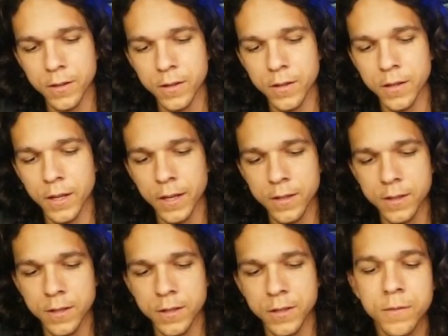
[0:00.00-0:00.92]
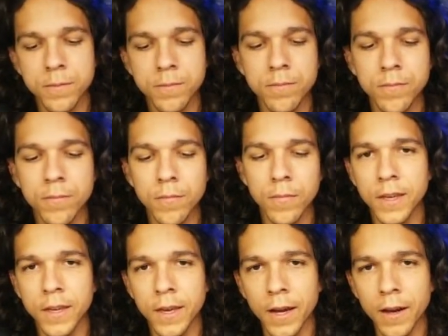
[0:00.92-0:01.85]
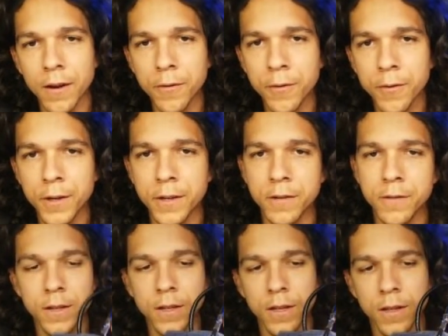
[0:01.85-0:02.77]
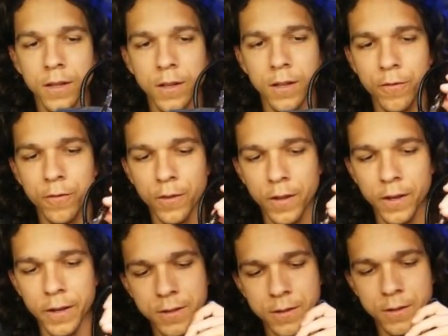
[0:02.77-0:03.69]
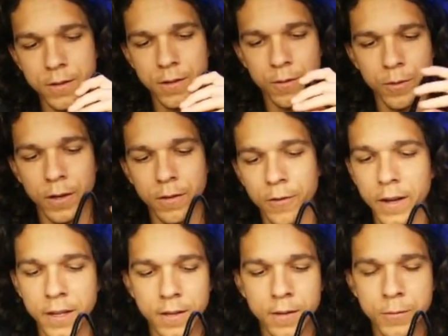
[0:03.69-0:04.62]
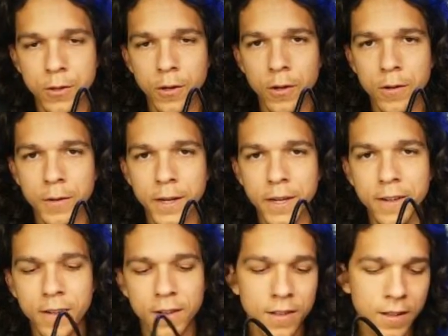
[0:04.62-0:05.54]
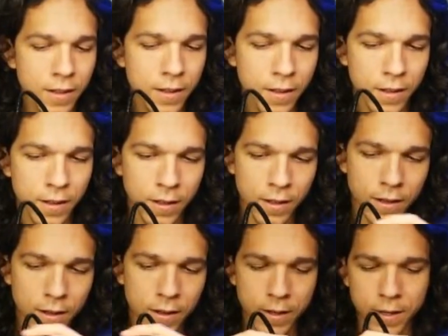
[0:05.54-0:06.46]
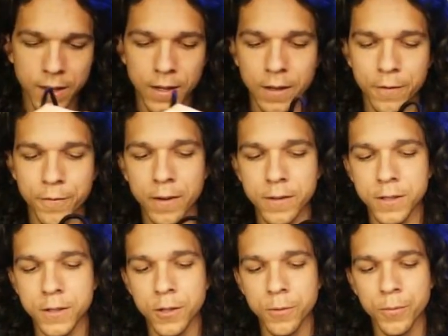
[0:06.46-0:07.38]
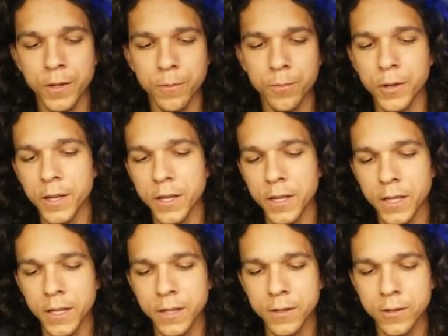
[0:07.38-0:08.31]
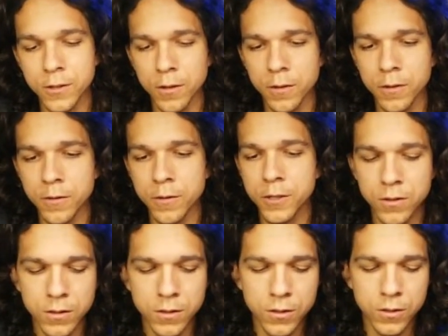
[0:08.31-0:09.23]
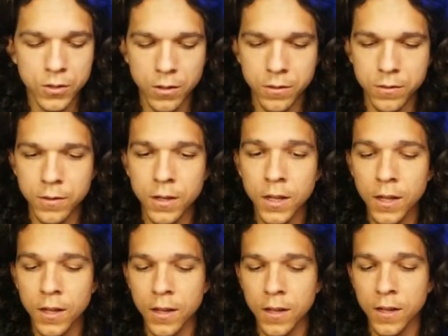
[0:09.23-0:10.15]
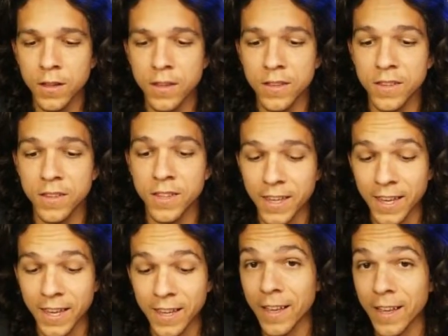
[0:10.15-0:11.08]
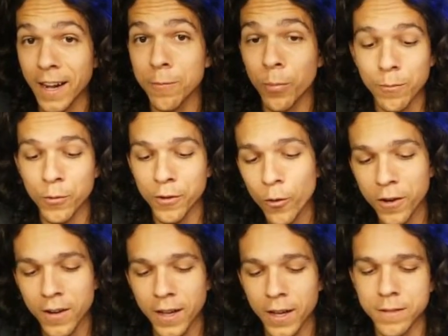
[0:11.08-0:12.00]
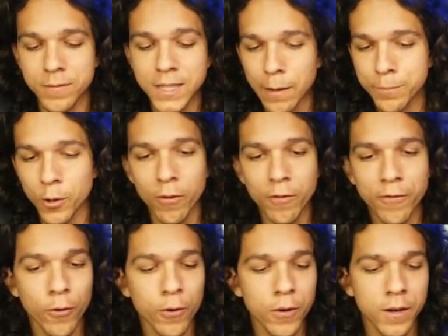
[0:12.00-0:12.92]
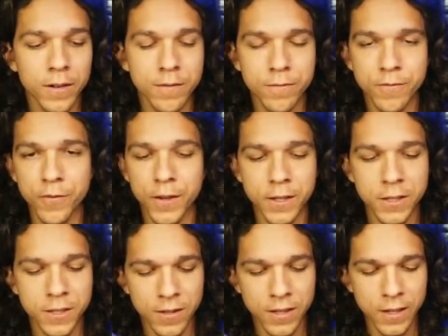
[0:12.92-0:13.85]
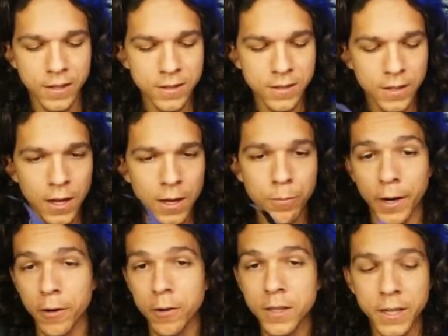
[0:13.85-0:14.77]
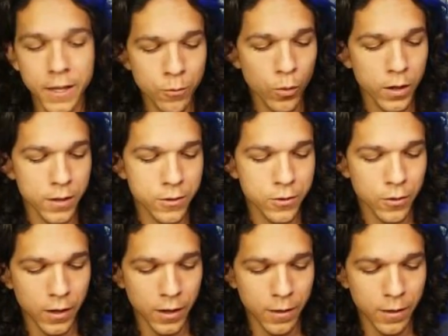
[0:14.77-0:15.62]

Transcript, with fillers: and just get rid of flares wherever I need them to go away. Uh, I found it to be a pretty neat solution. So the kit that I bought came with four. I tapped all four and finished the things, but I only need one, so I'm